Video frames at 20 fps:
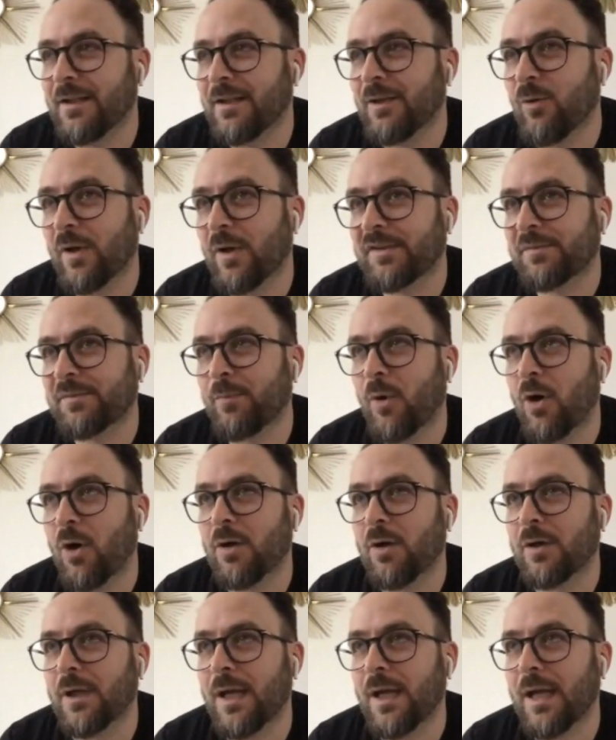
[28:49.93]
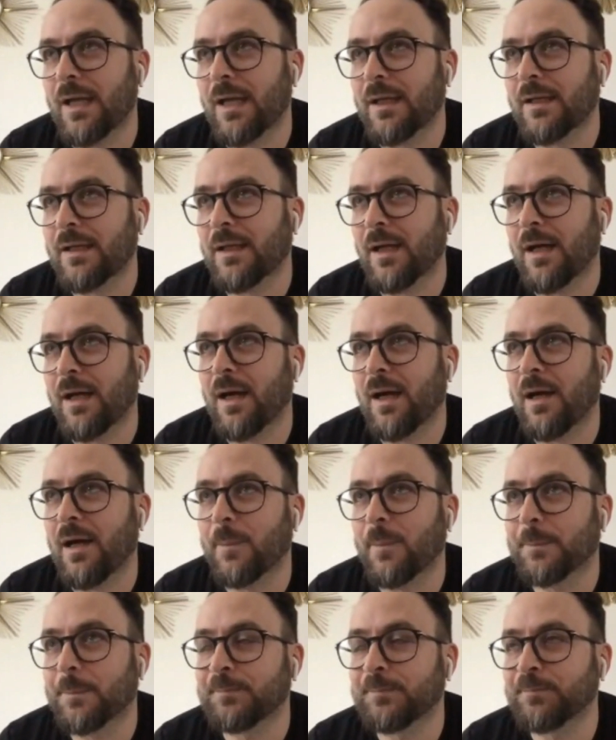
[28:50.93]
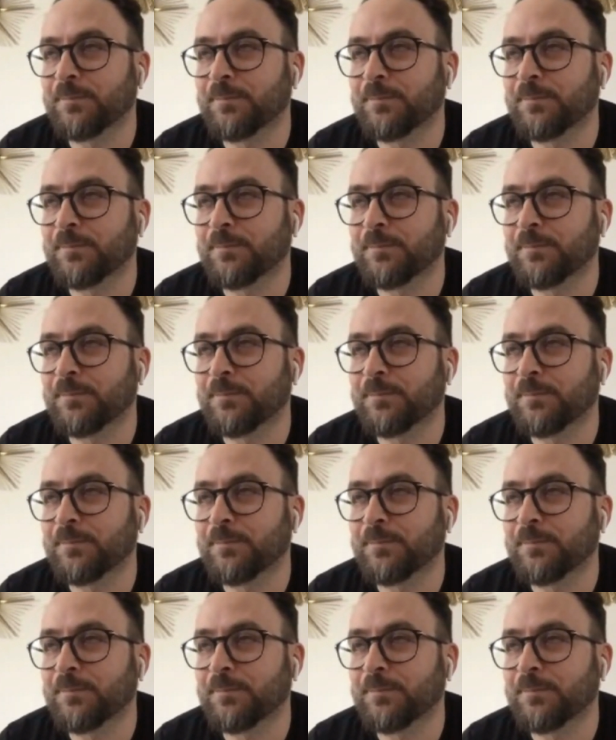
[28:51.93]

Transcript: It was more like I